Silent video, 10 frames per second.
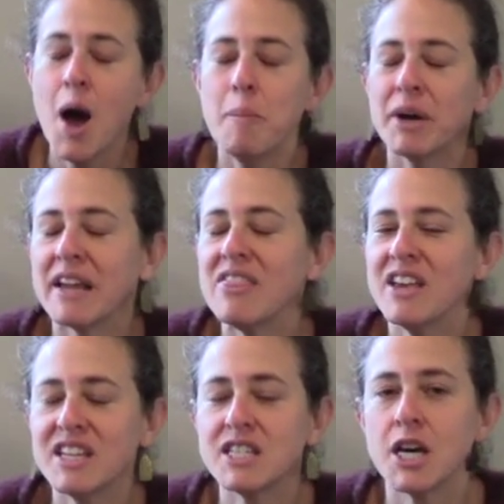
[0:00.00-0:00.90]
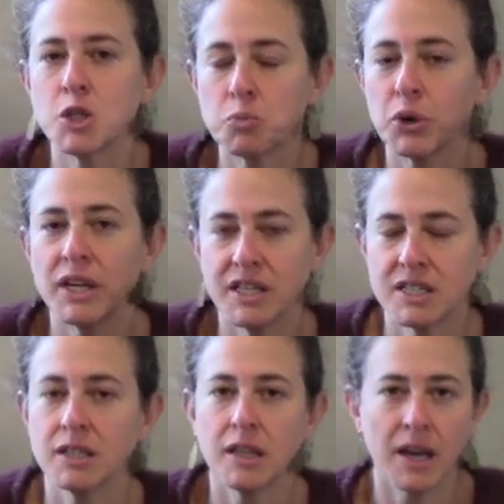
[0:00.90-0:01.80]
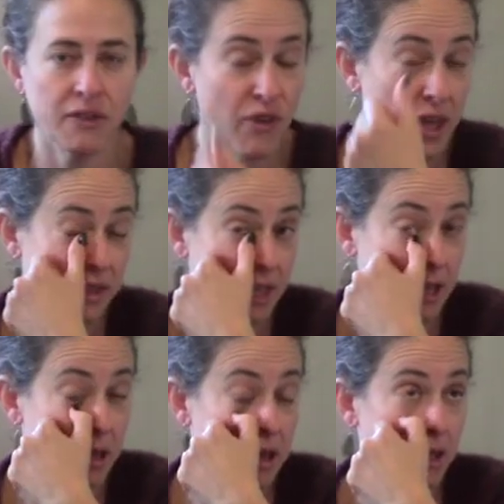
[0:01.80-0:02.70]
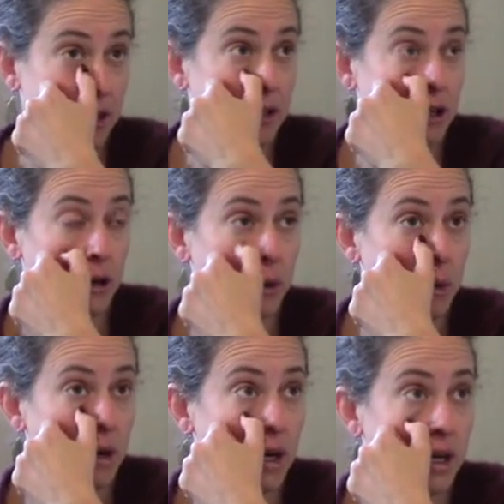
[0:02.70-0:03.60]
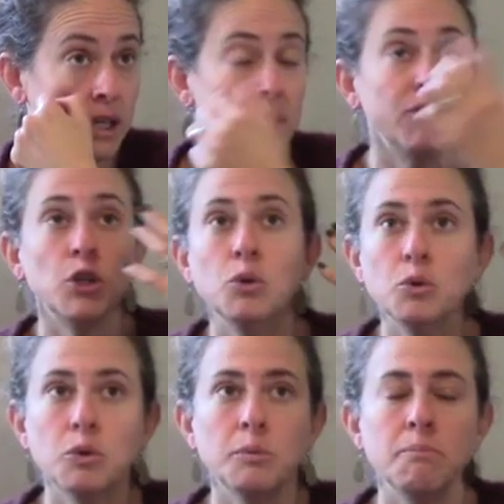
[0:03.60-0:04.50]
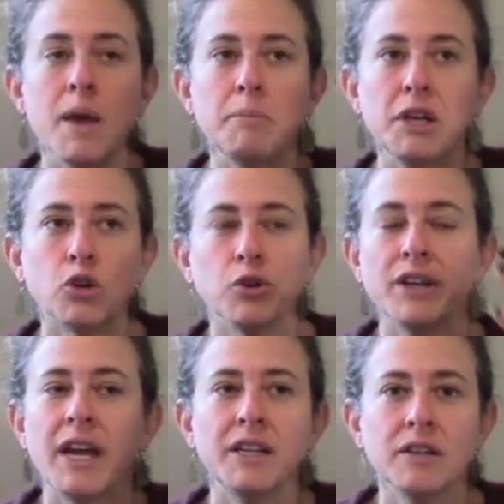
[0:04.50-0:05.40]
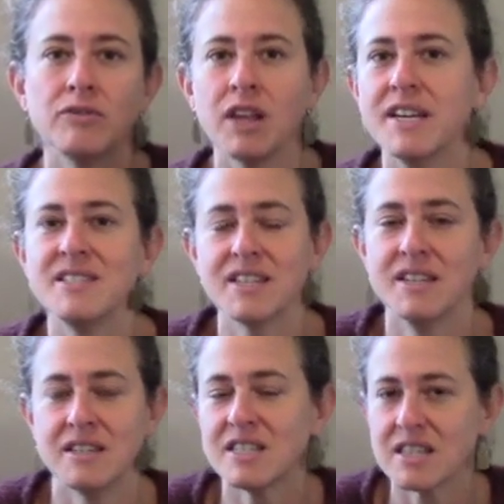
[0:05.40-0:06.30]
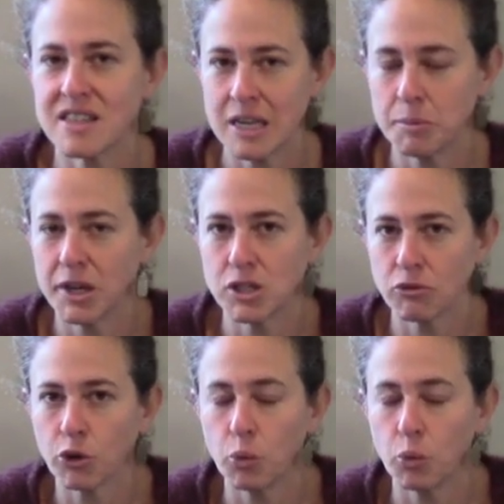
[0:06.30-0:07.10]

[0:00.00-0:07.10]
but I think it does bring it to life and give you maybe creative license to think about different